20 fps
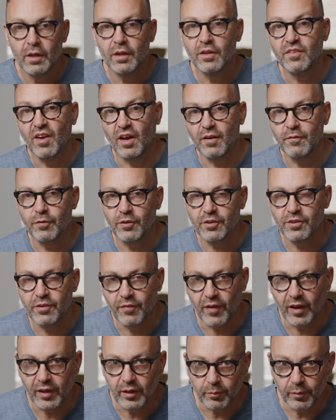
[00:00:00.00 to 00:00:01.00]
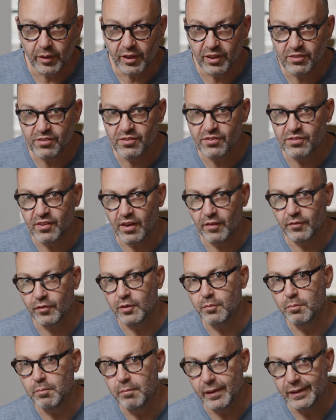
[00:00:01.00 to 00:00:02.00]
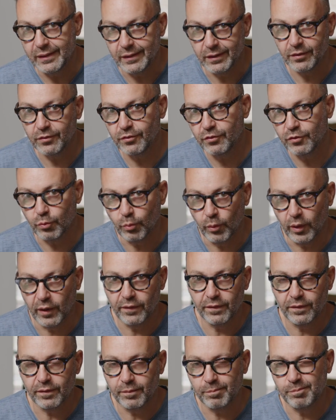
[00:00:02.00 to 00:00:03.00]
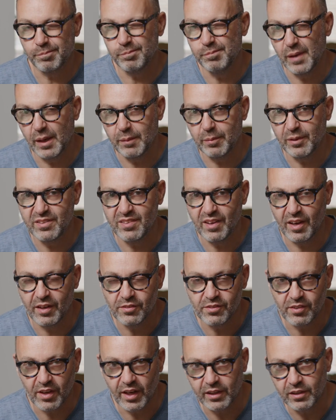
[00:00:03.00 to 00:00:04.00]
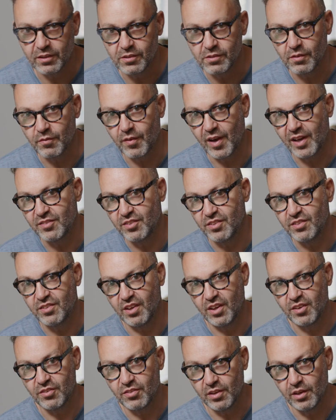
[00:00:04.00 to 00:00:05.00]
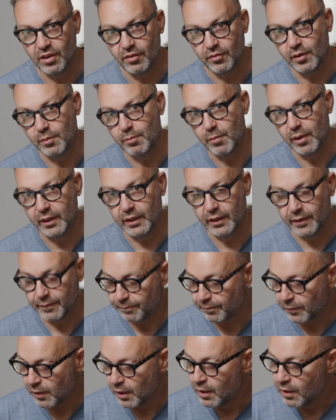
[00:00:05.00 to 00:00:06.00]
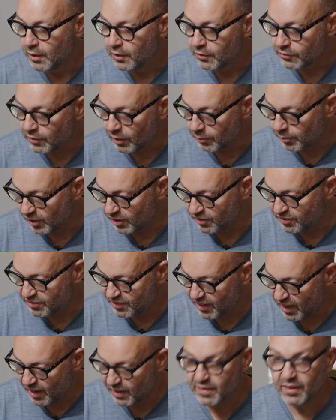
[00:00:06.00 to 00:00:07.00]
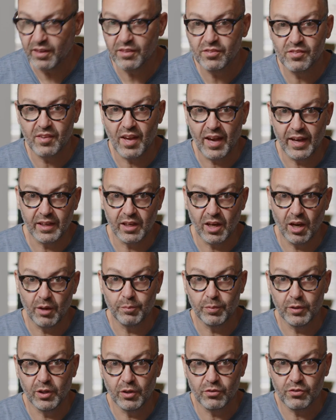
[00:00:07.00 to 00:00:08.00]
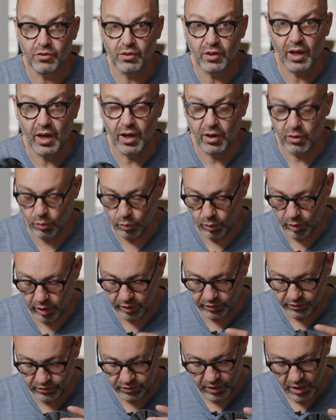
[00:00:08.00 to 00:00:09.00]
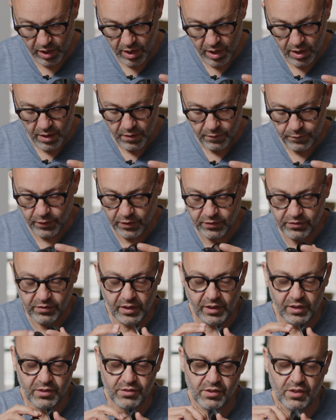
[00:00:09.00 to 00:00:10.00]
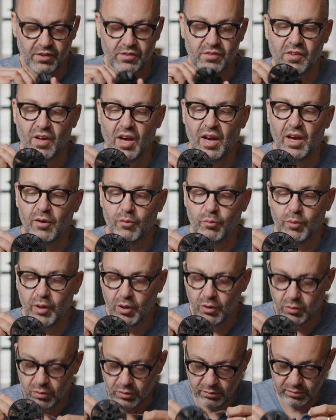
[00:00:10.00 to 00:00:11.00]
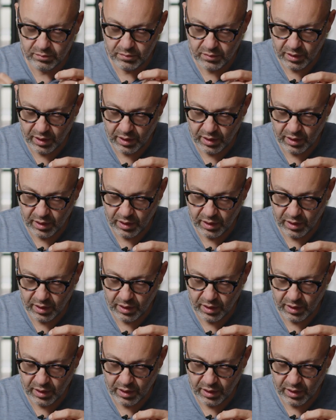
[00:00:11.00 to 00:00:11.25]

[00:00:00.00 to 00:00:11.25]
Time for development is 7 minutes with maybe 10 seconds of agitation every minute. So I'm going to set this tank up and I'll show you how it works. First thing is this reel.